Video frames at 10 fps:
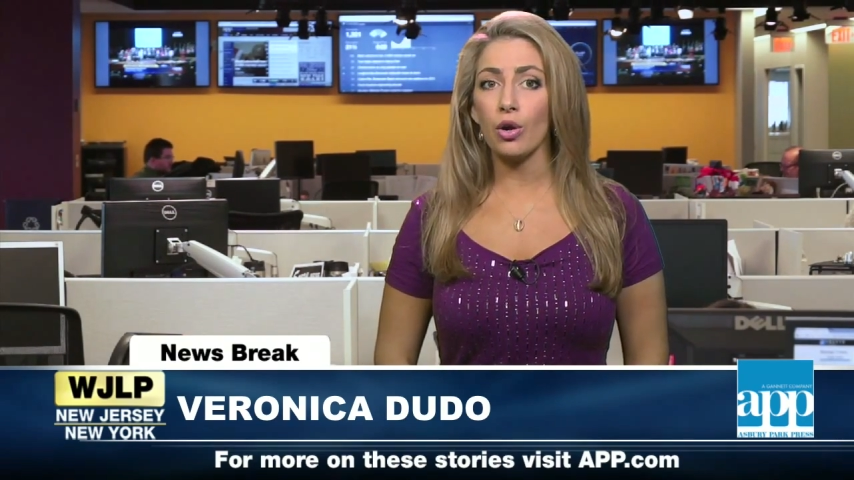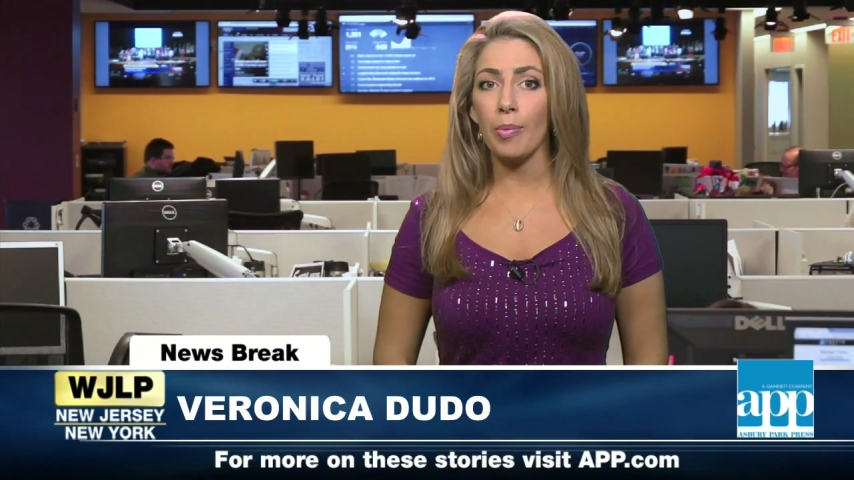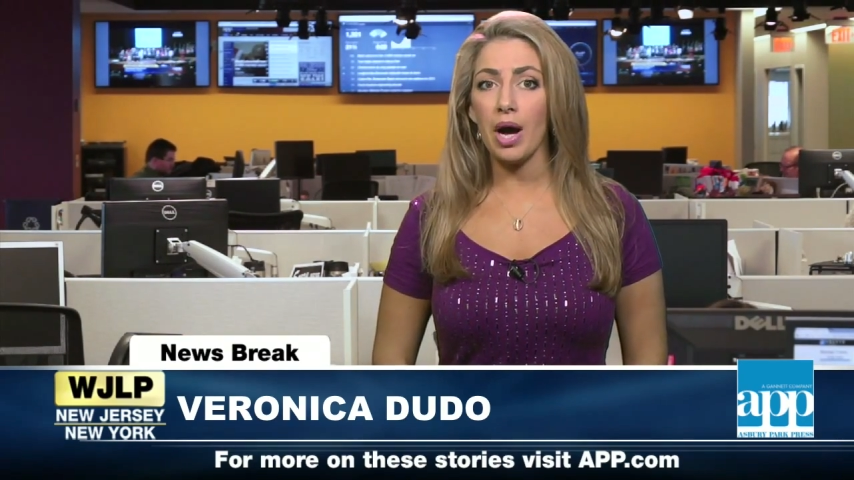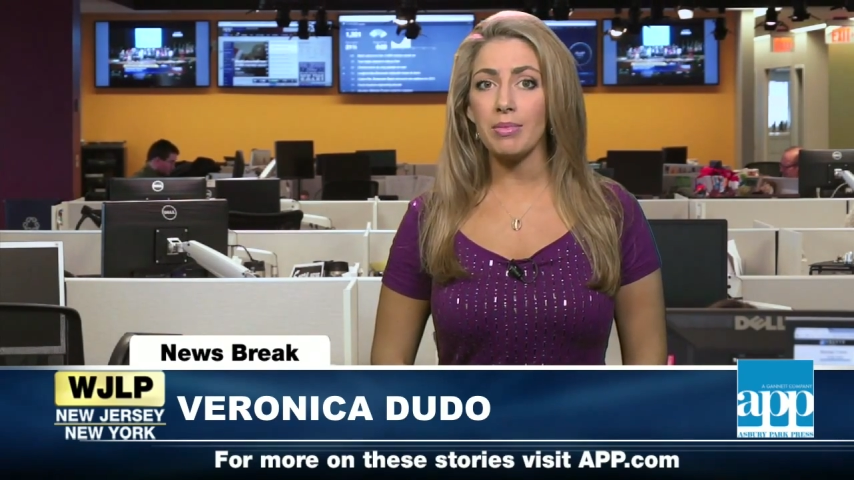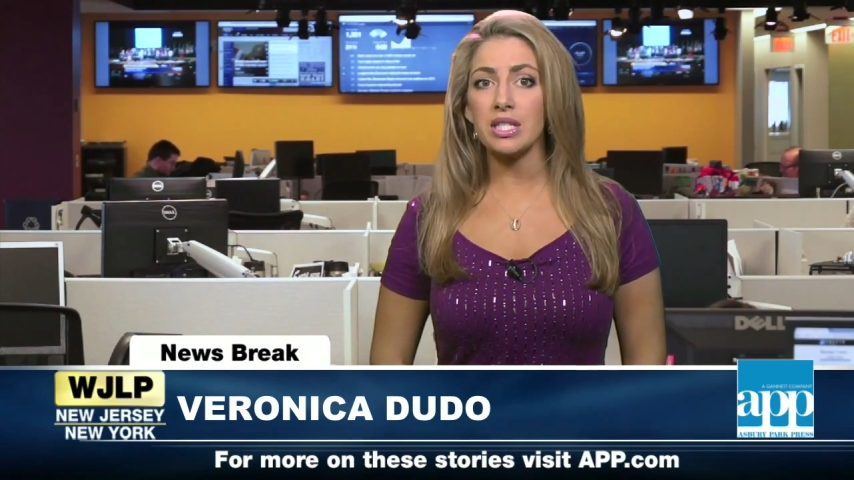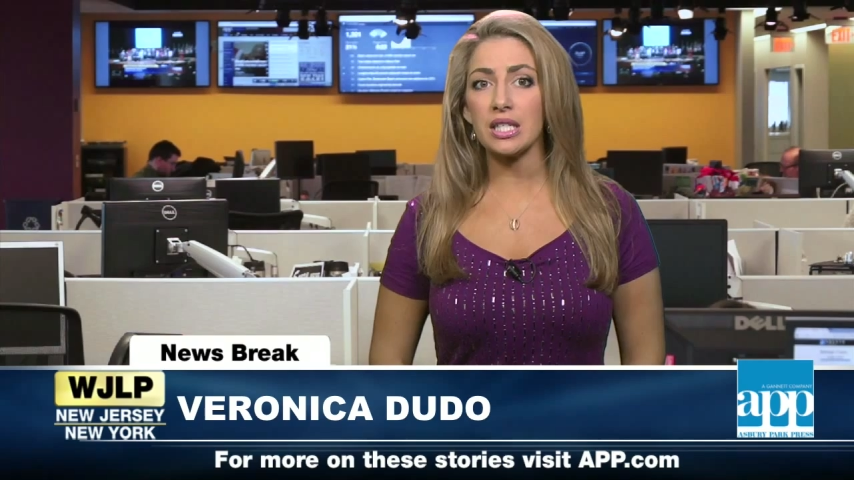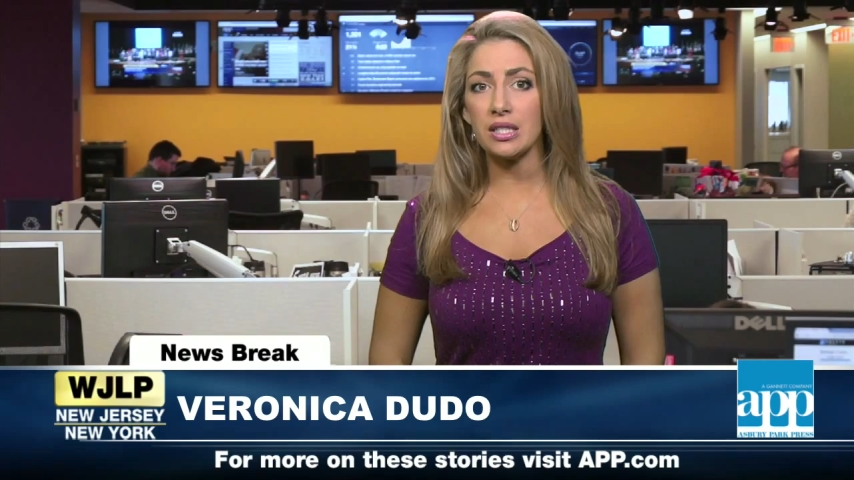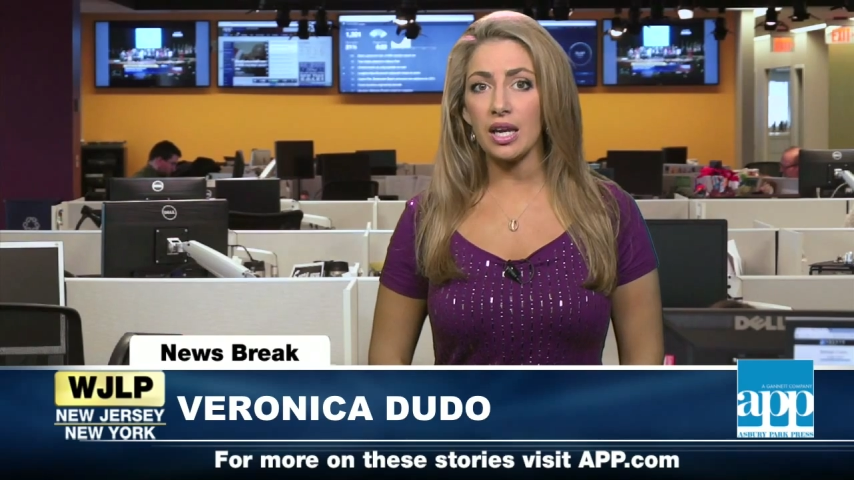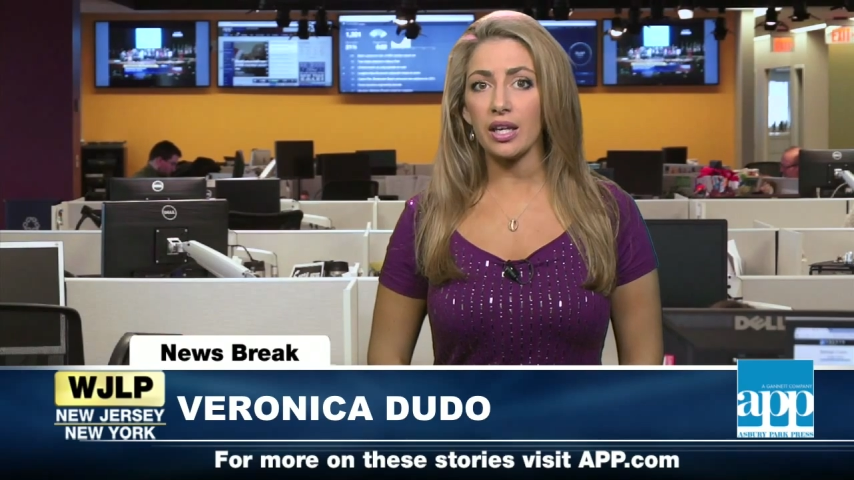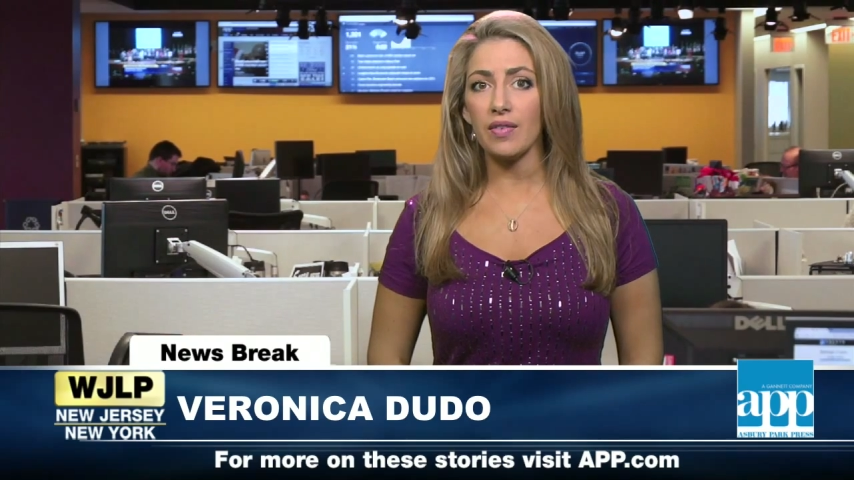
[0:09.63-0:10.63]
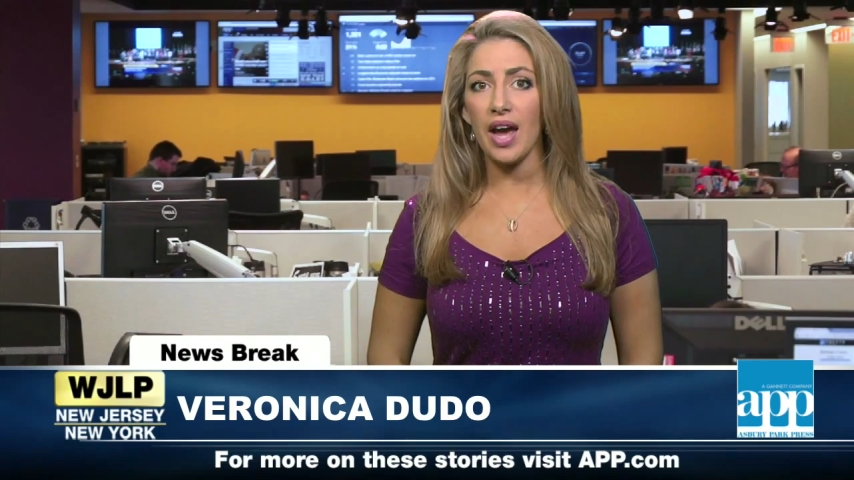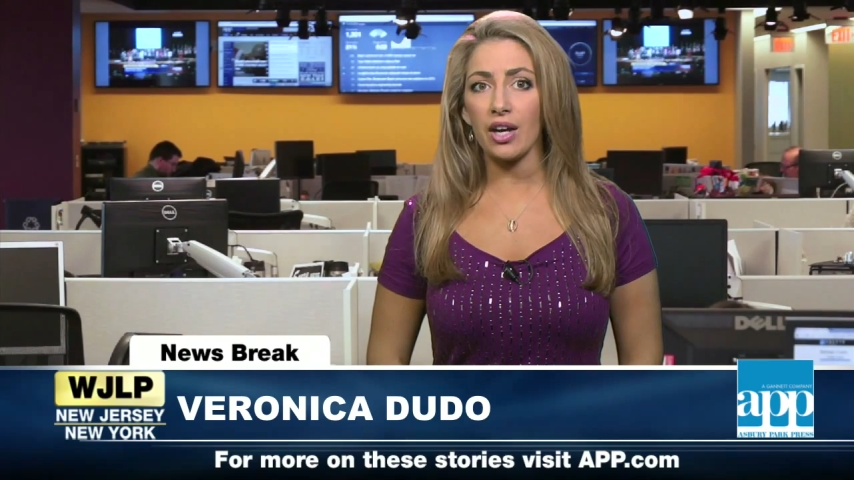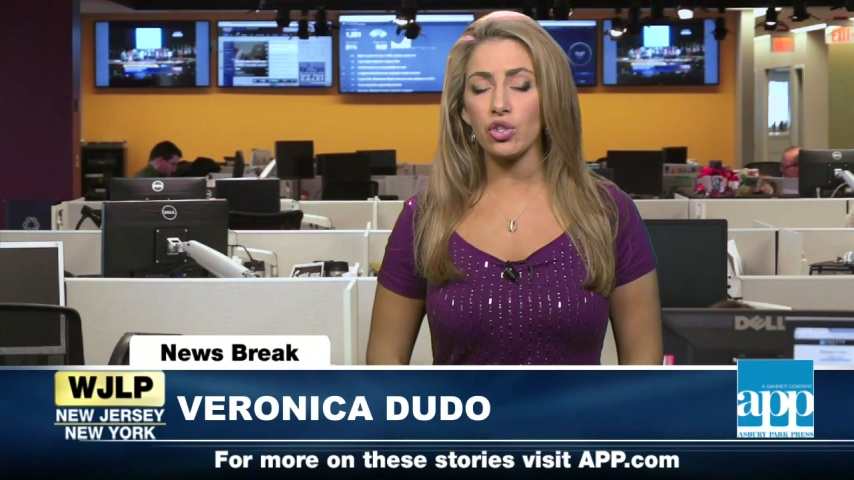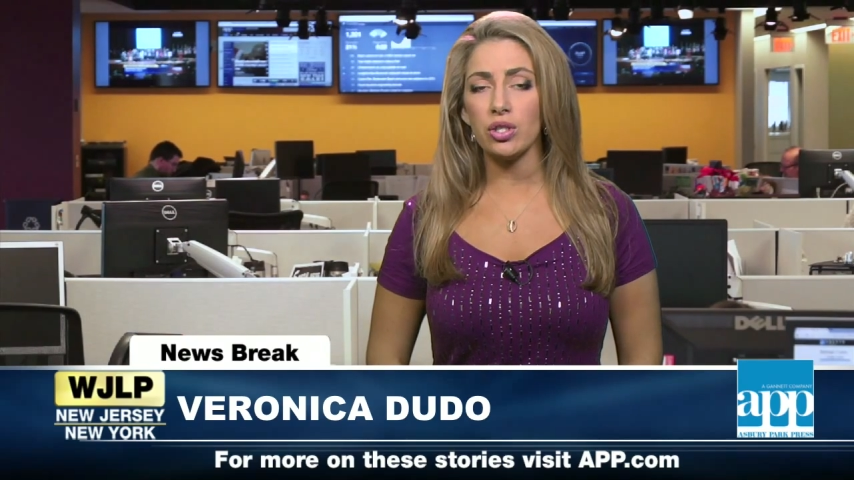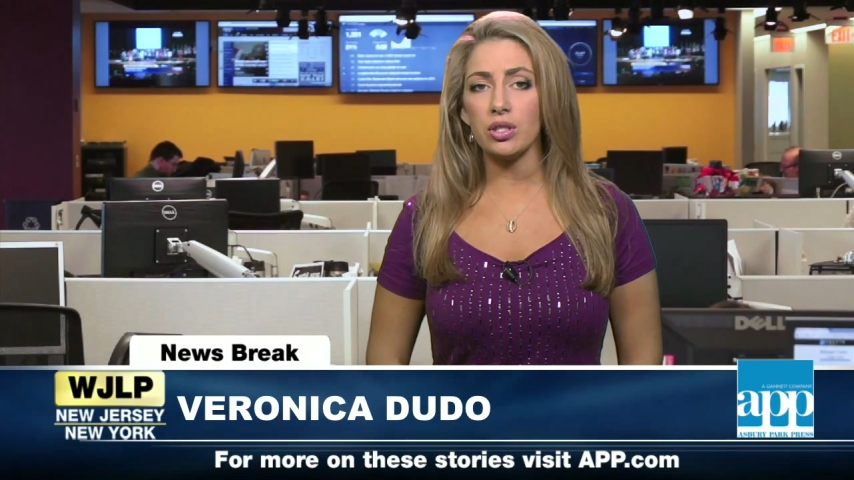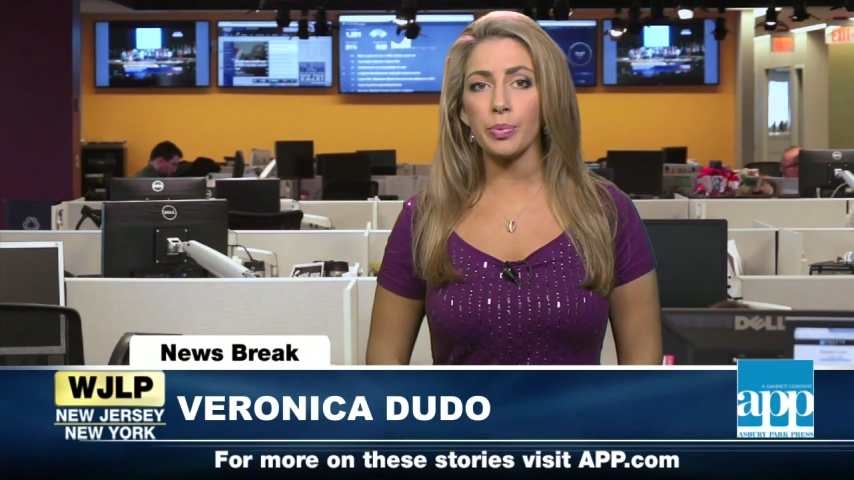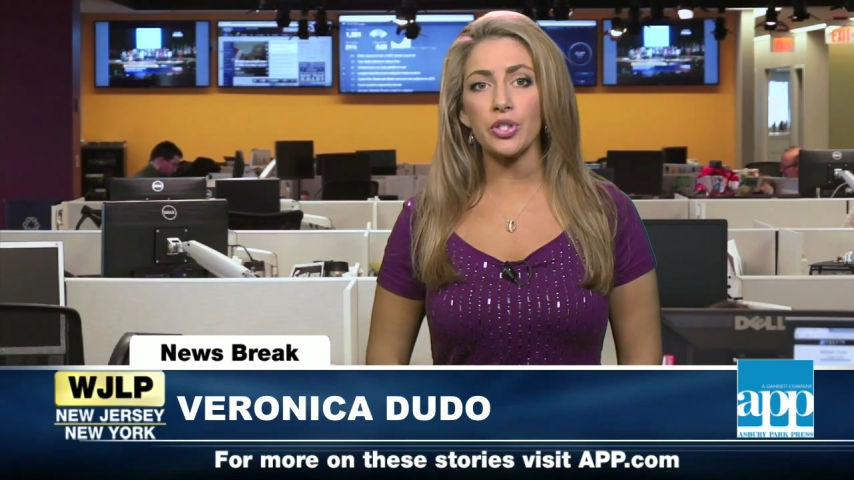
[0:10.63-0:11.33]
Obama's executive actions